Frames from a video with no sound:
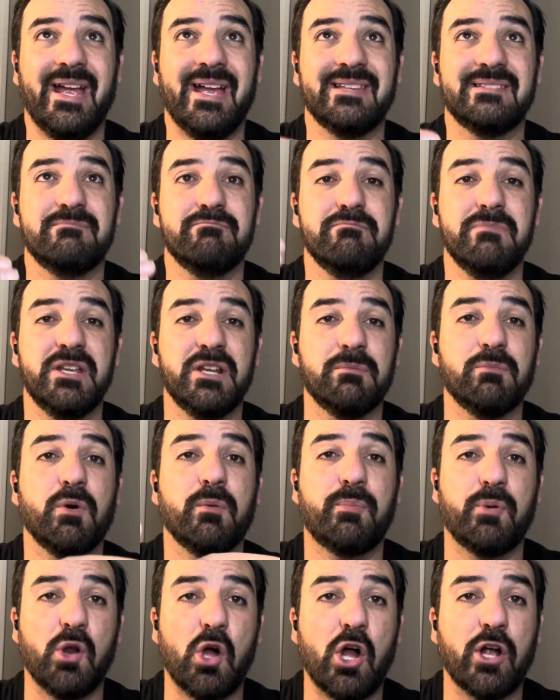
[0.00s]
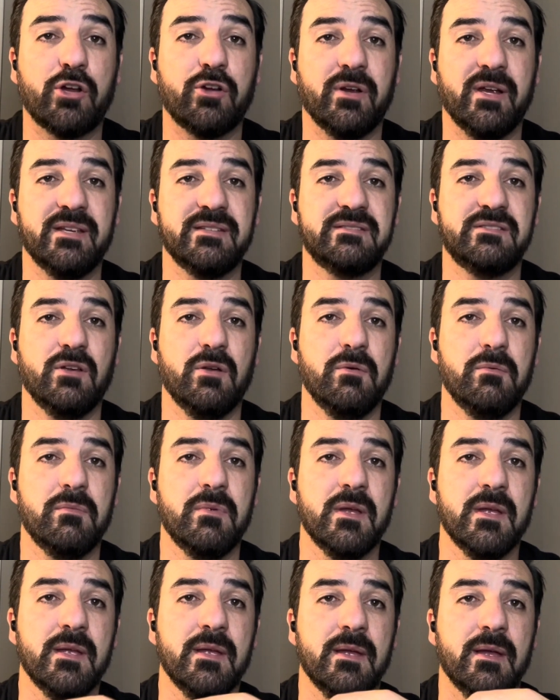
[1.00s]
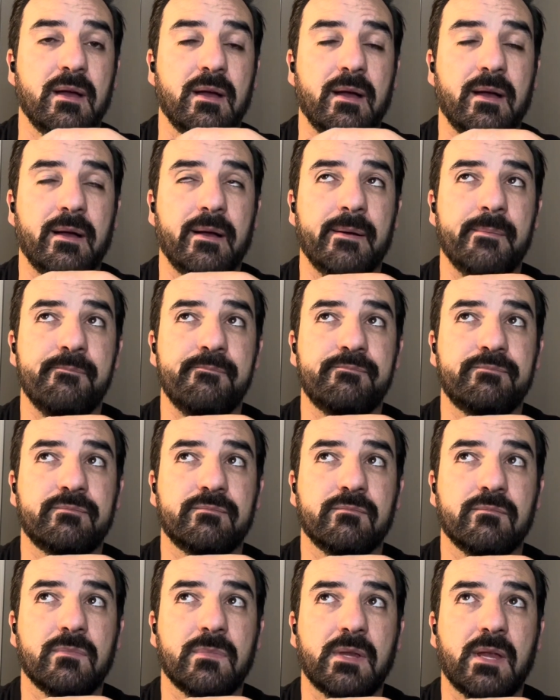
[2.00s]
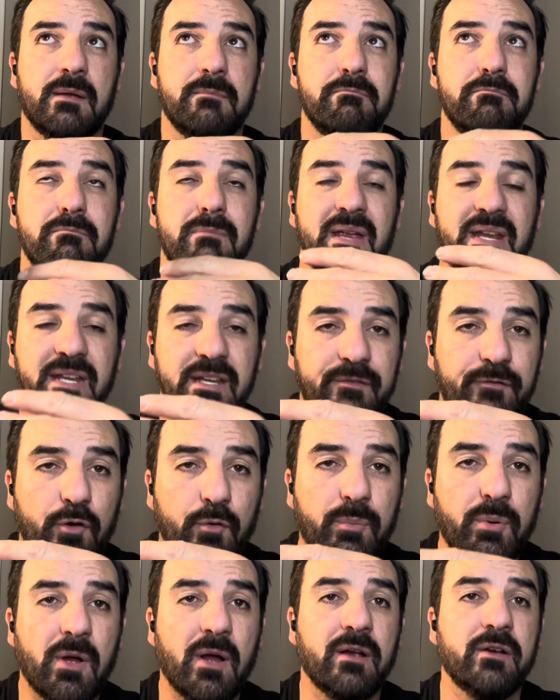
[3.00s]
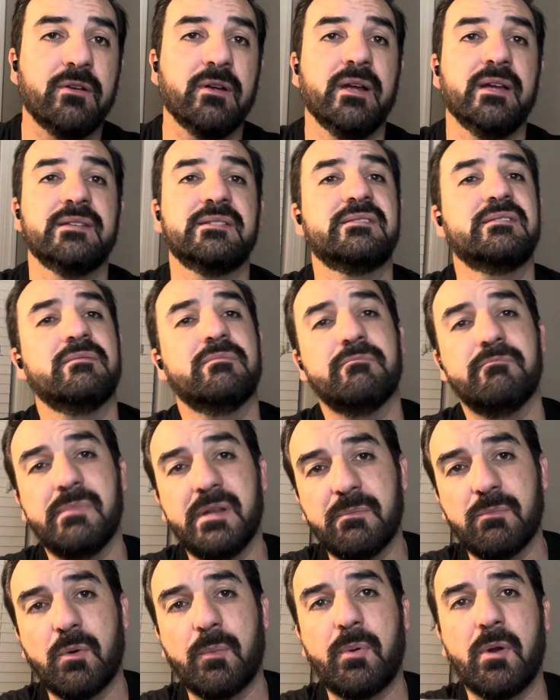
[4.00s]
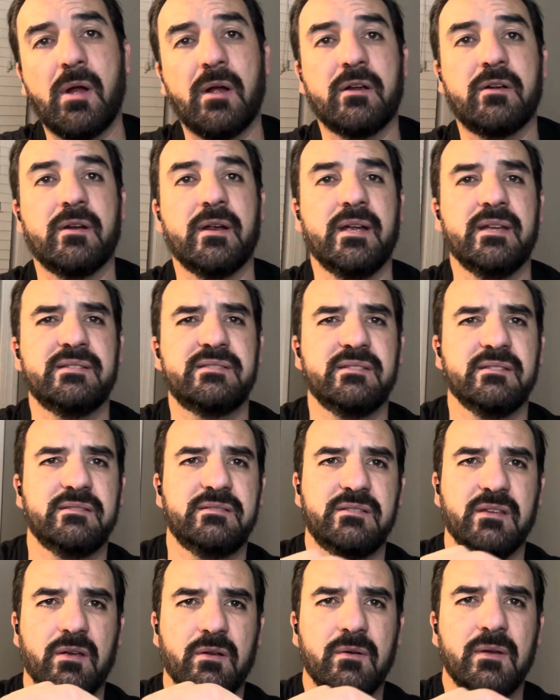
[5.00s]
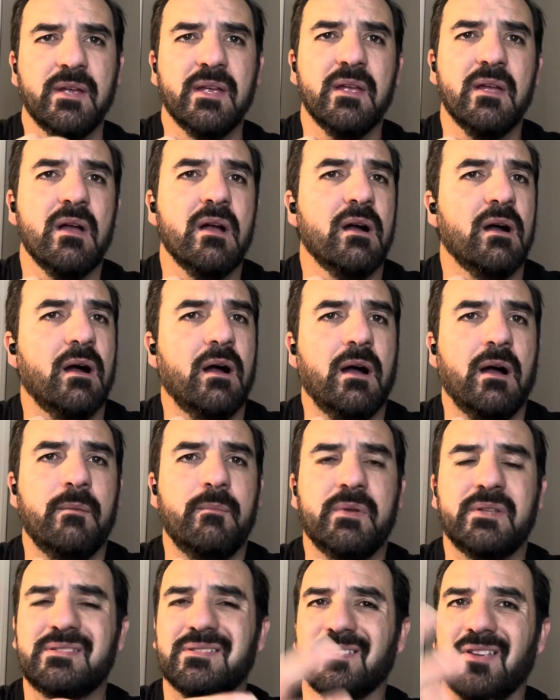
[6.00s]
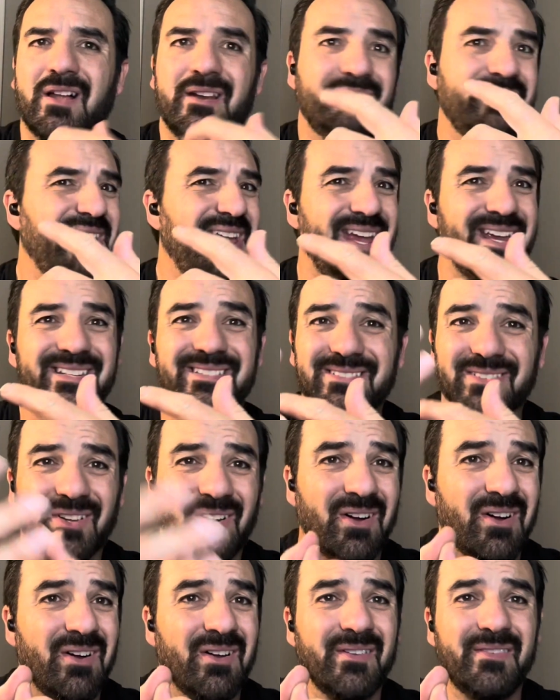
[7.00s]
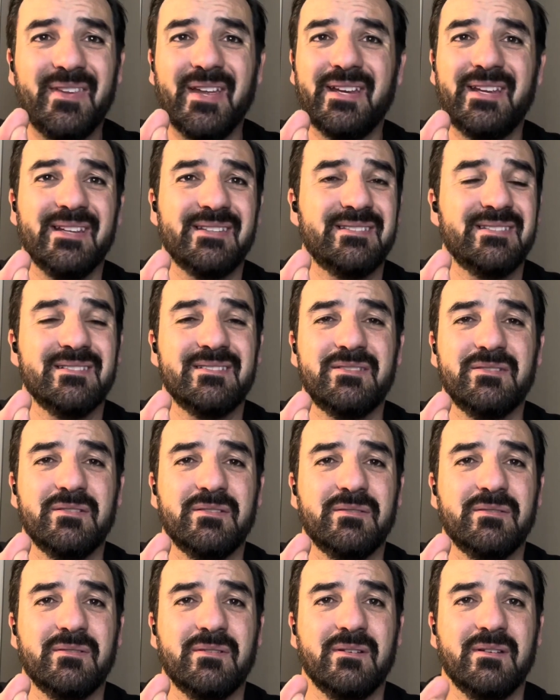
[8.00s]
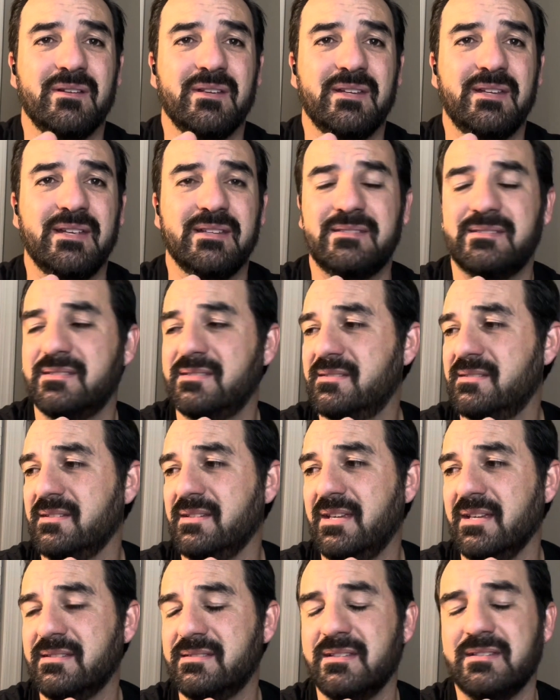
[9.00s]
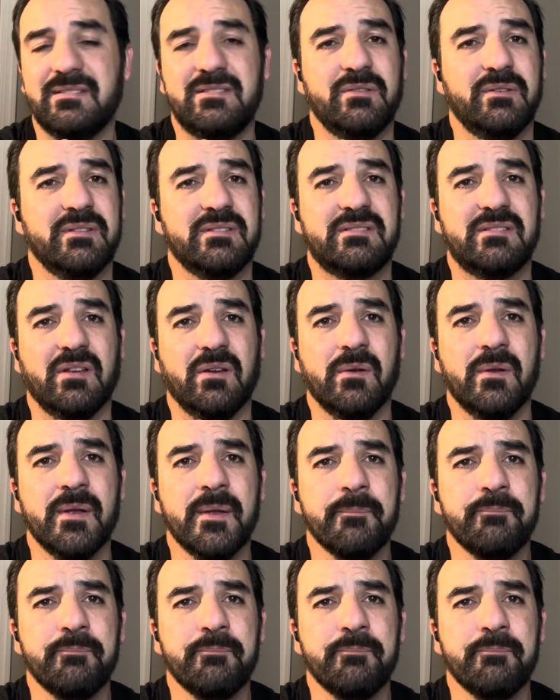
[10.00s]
minimal progress. So meaningful progress, minimal progress. So it's a lot of case law that gets into it. So,